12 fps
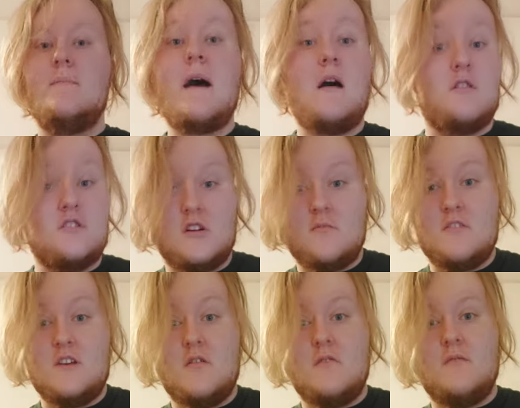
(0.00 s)
power
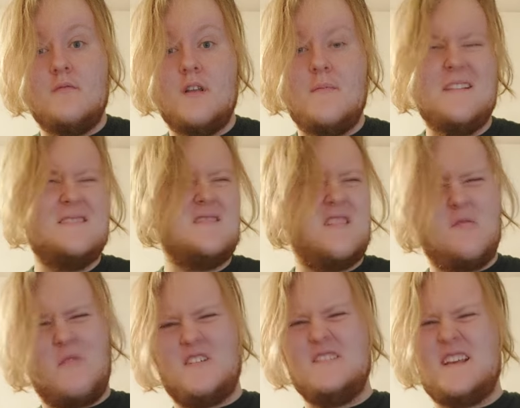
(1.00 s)
dermatome. It basically
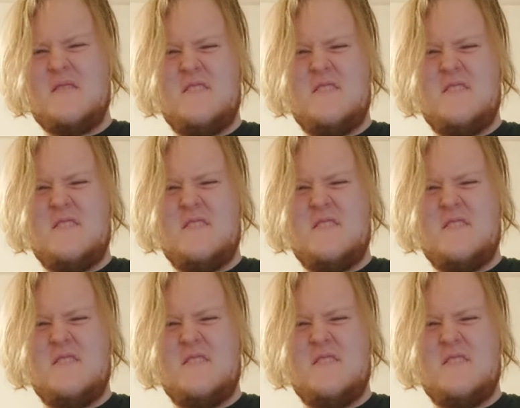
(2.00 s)
works like